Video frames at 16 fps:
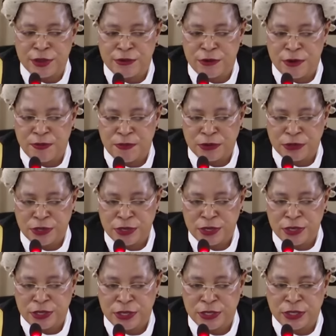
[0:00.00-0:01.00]
equal
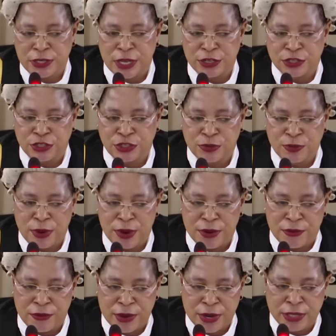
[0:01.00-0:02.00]
opportunities and
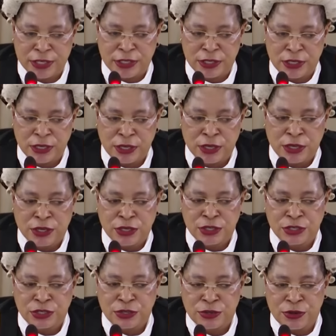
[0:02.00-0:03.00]
human rights
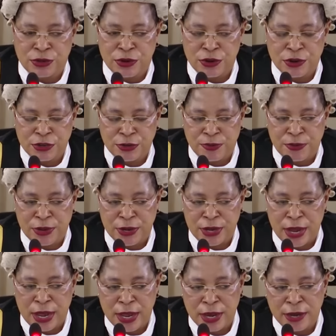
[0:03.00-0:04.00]
should not be
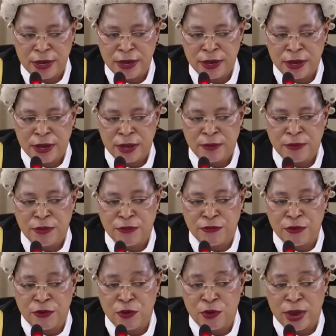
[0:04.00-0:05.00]
done
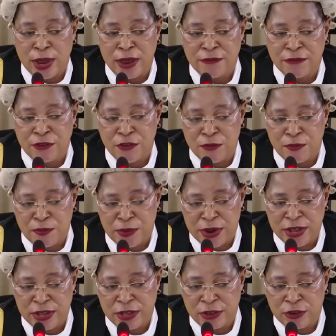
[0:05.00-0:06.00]
before we have
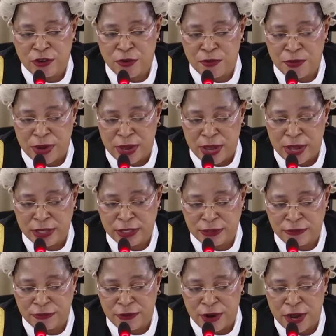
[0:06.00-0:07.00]

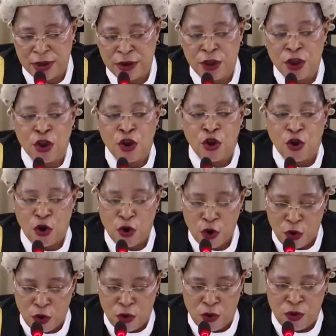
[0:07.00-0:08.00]
comprehensive one?
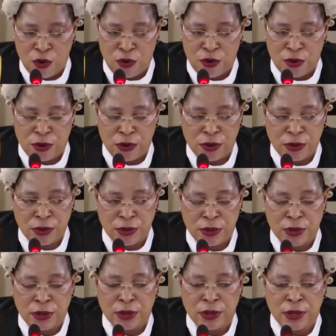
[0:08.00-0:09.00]
Oh,
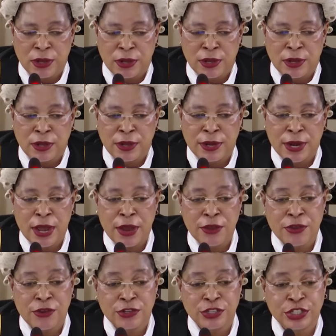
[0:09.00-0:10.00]
now
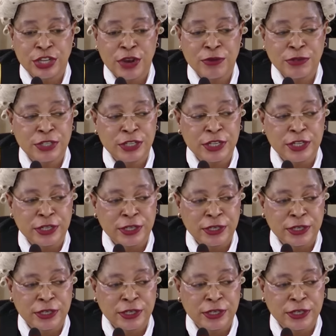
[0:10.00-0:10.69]
you're shouting.